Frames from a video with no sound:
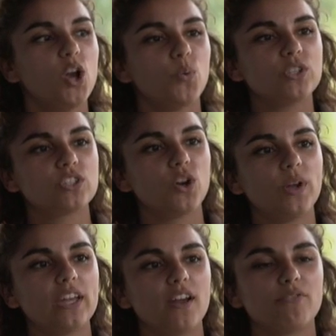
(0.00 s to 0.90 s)
was
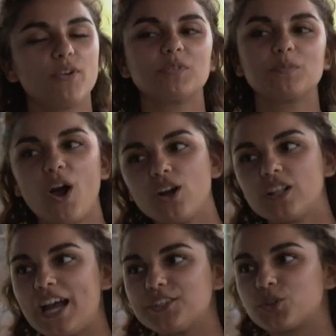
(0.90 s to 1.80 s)
going from small
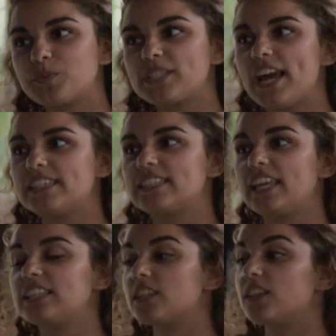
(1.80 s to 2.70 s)
classroom sizes
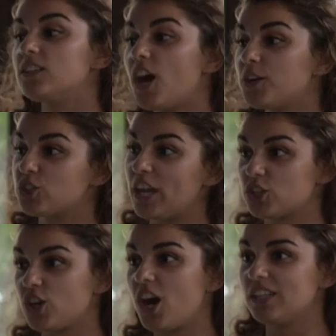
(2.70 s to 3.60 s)
into the large
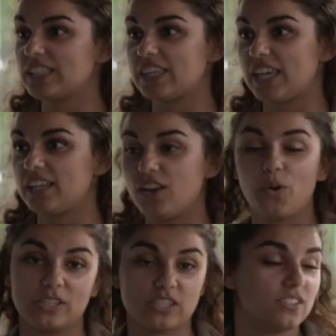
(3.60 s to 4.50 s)
lecture halls that they
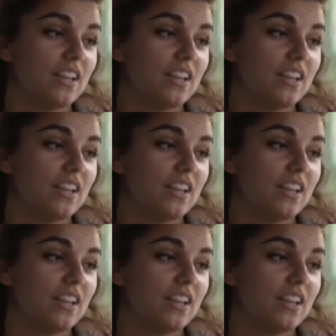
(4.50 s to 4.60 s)
always